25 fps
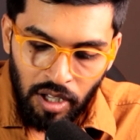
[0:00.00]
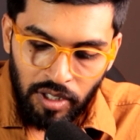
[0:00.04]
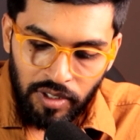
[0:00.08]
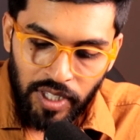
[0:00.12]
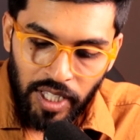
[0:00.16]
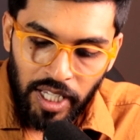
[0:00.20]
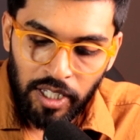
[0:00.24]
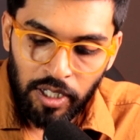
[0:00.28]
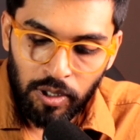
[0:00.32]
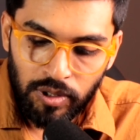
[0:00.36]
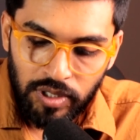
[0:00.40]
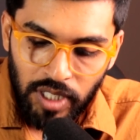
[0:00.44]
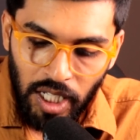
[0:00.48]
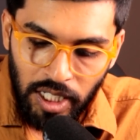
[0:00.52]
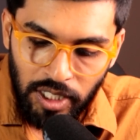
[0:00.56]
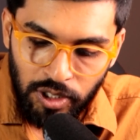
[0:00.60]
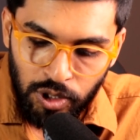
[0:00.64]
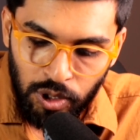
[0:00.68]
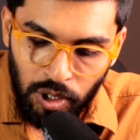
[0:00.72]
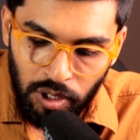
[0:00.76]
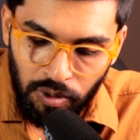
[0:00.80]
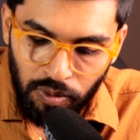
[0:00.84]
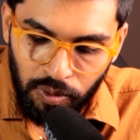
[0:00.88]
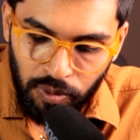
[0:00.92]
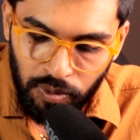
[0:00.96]
They use
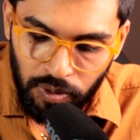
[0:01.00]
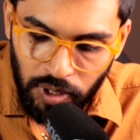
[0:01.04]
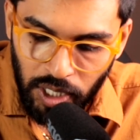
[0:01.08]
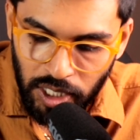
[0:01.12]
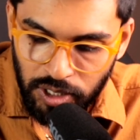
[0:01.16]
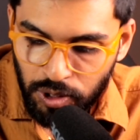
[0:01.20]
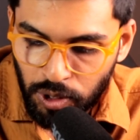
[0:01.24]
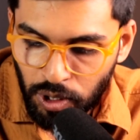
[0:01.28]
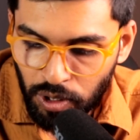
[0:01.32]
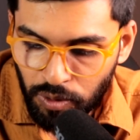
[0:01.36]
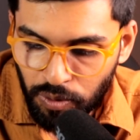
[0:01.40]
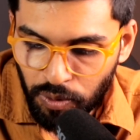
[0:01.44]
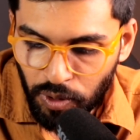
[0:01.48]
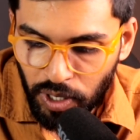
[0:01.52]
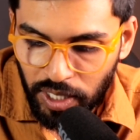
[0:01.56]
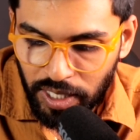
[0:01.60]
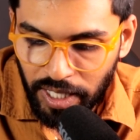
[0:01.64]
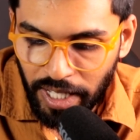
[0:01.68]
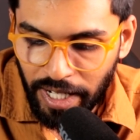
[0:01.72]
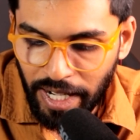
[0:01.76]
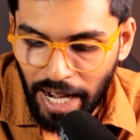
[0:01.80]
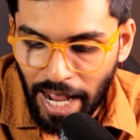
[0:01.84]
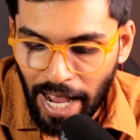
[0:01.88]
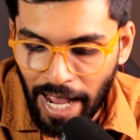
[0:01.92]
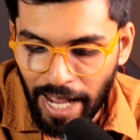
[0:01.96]
Azure for
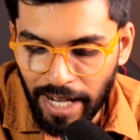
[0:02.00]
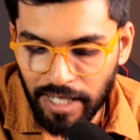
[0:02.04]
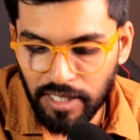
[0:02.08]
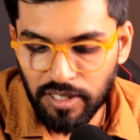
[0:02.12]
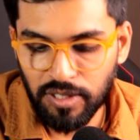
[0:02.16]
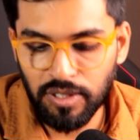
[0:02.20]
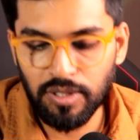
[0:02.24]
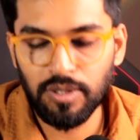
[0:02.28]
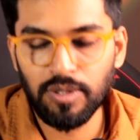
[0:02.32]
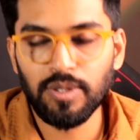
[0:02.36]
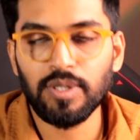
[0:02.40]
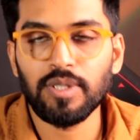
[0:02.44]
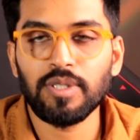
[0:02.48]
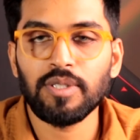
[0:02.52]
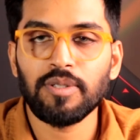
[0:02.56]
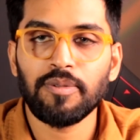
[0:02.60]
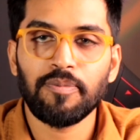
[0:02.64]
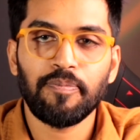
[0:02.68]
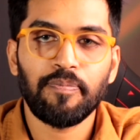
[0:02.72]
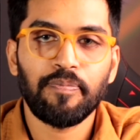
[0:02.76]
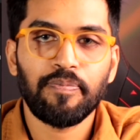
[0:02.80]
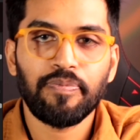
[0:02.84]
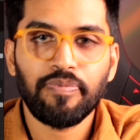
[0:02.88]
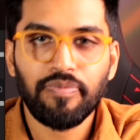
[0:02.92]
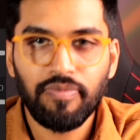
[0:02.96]
their ads.
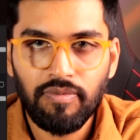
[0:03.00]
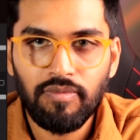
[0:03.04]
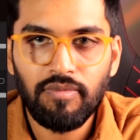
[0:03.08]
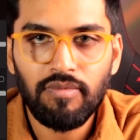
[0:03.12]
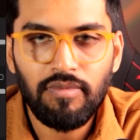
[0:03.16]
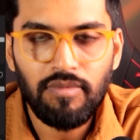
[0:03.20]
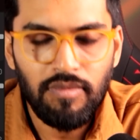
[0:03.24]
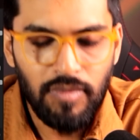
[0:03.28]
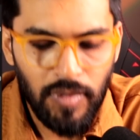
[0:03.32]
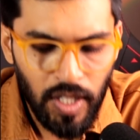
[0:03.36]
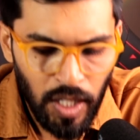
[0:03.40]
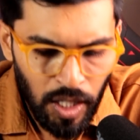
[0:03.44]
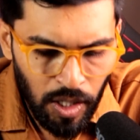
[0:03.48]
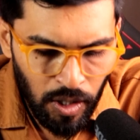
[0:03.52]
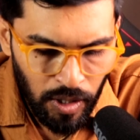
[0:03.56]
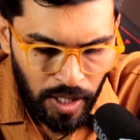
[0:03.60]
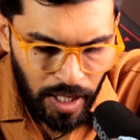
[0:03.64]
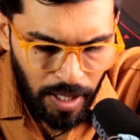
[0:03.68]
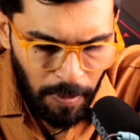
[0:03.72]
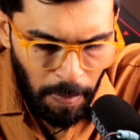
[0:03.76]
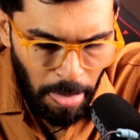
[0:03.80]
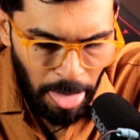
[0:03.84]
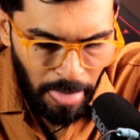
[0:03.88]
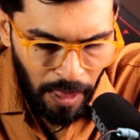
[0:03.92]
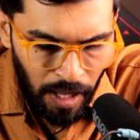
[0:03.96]

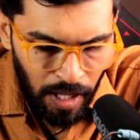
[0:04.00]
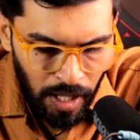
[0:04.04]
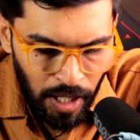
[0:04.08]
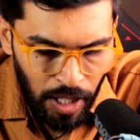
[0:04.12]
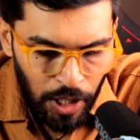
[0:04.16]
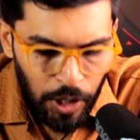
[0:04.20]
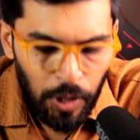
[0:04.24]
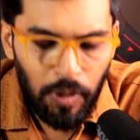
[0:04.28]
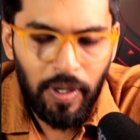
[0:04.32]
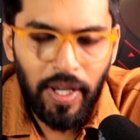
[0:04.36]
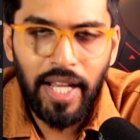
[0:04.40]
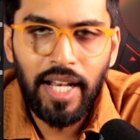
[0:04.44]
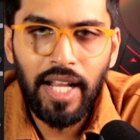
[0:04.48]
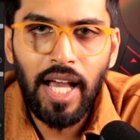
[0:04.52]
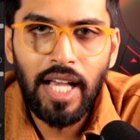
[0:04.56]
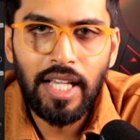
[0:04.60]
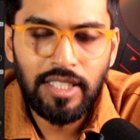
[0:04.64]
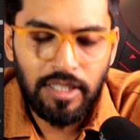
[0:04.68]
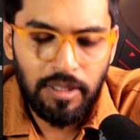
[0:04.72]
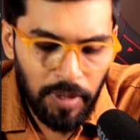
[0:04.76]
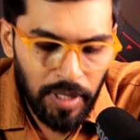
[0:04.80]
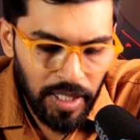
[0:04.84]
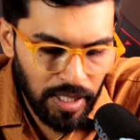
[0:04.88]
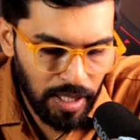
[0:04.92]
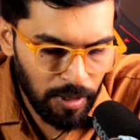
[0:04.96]
Okay. You can
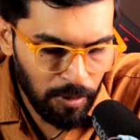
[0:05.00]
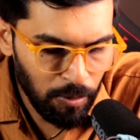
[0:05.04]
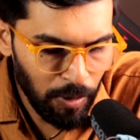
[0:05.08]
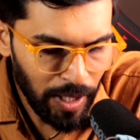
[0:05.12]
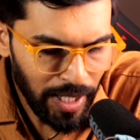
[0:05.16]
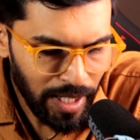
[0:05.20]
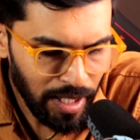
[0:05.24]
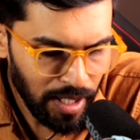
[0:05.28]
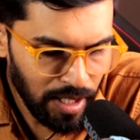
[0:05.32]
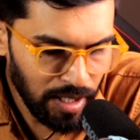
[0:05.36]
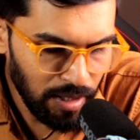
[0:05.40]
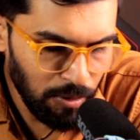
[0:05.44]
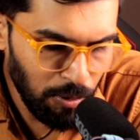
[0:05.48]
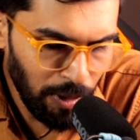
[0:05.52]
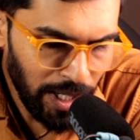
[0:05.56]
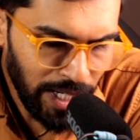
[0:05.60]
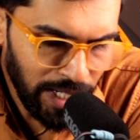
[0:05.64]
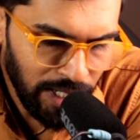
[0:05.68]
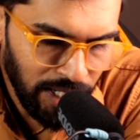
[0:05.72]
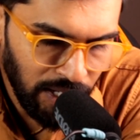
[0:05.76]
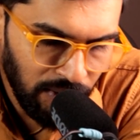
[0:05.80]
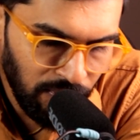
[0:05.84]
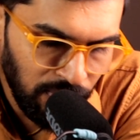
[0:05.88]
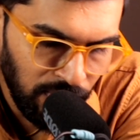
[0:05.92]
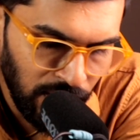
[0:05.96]
ask me then why
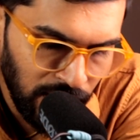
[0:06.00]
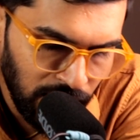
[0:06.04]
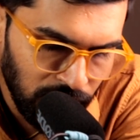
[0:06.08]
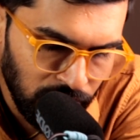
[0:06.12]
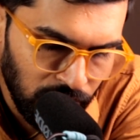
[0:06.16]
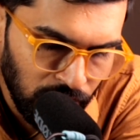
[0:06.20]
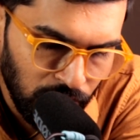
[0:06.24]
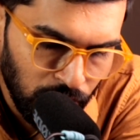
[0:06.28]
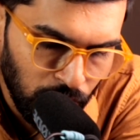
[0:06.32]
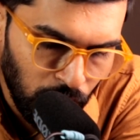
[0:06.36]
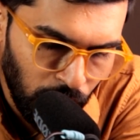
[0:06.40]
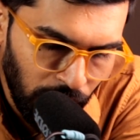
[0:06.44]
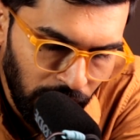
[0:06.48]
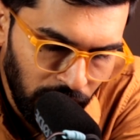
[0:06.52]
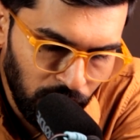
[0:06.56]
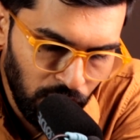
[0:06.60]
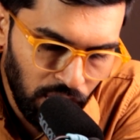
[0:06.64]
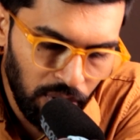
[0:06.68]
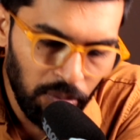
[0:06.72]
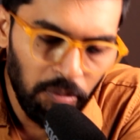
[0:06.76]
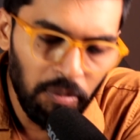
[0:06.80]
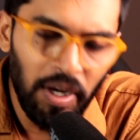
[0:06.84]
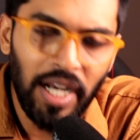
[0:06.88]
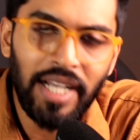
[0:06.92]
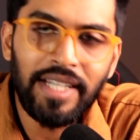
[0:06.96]
Netflix is going
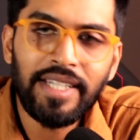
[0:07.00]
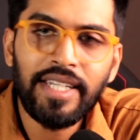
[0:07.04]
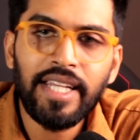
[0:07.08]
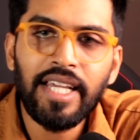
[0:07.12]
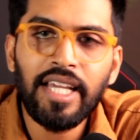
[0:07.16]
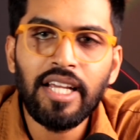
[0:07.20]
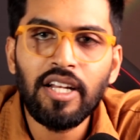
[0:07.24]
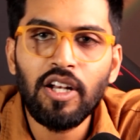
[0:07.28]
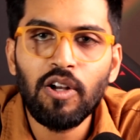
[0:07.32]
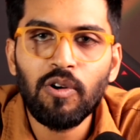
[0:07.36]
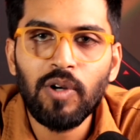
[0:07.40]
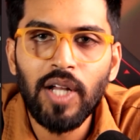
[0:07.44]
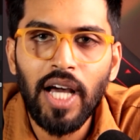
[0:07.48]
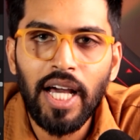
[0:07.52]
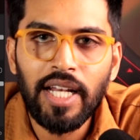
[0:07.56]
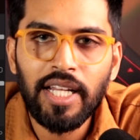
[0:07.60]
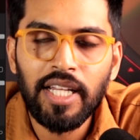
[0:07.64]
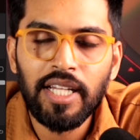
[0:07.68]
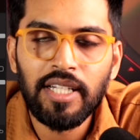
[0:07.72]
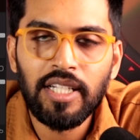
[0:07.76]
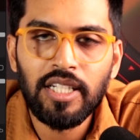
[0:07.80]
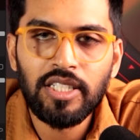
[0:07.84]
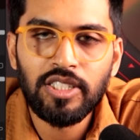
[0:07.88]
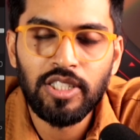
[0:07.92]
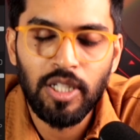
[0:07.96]
for multi-cloud
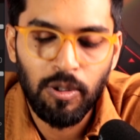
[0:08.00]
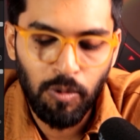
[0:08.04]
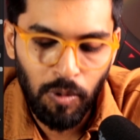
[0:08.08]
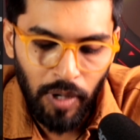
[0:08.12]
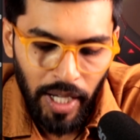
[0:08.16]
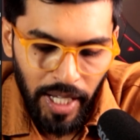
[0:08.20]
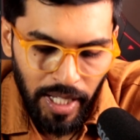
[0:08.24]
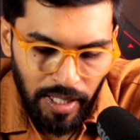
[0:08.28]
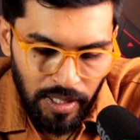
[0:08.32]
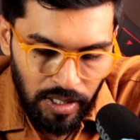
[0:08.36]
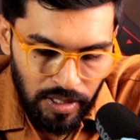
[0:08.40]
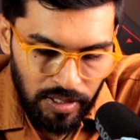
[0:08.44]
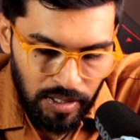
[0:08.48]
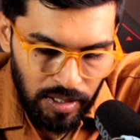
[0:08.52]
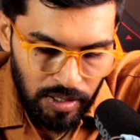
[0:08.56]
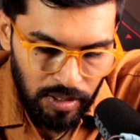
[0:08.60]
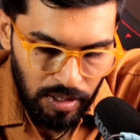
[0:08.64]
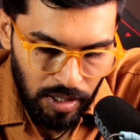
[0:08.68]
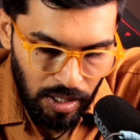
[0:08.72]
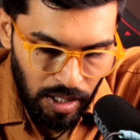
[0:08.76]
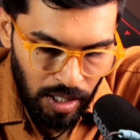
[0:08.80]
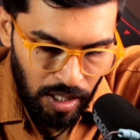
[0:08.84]
architecture? Why this